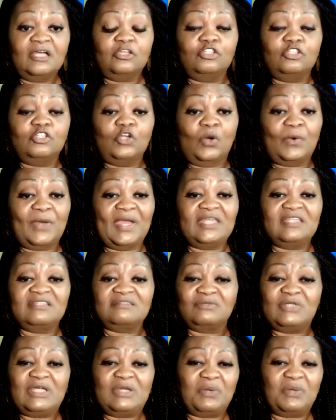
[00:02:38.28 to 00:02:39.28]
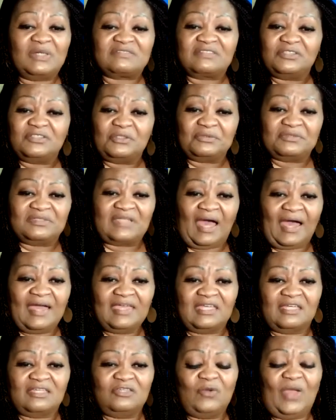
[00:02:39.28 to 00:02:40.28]
you know, and it wasn't no
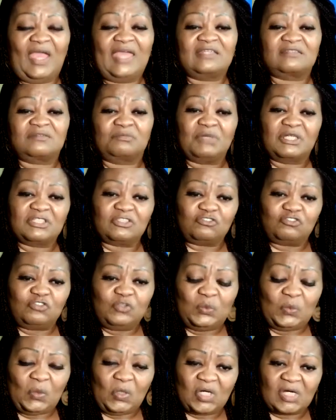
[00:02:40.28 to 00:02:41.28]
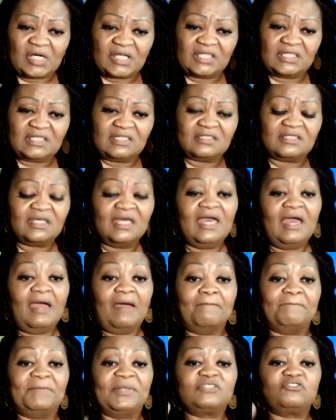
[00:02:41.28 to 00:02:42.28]
diet. You ate as much as you wanted,
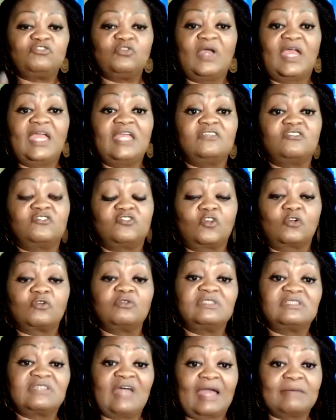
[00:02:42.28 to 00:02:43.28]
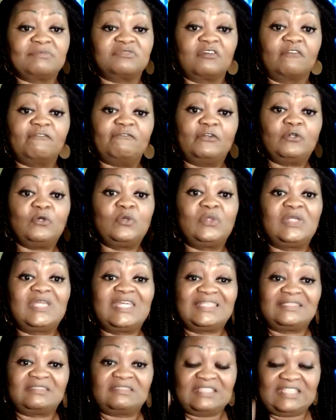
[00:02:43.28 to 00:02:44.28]
but you ate certain types of food
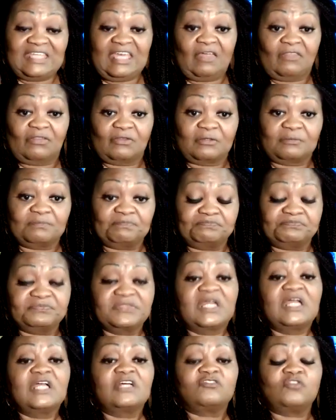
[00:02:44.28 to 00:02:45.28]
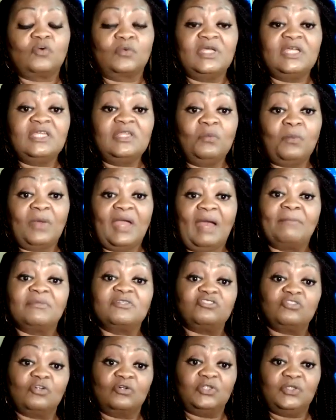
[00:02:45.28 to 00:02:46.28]
together. So anyway, I'm
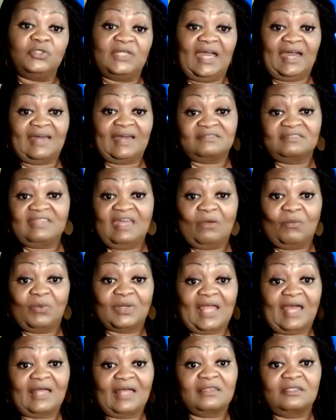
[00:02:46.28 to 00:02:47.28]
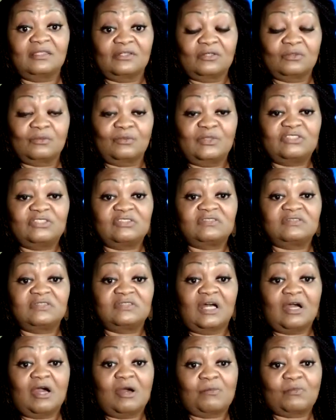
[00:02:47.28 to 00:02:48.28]
gonna show you guys that what I learned, which is
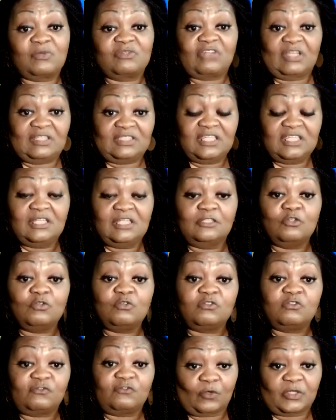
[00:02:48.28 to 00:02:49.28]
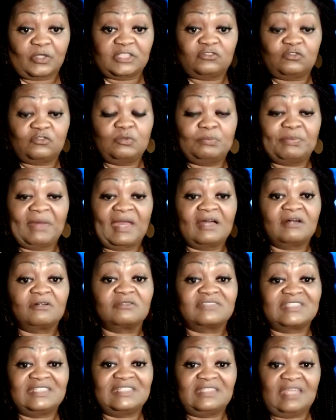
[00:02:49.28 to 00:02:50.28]
um, which I did lose 42
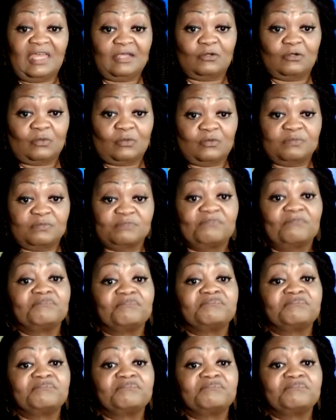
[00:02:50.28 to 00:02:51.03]
pounds in that group,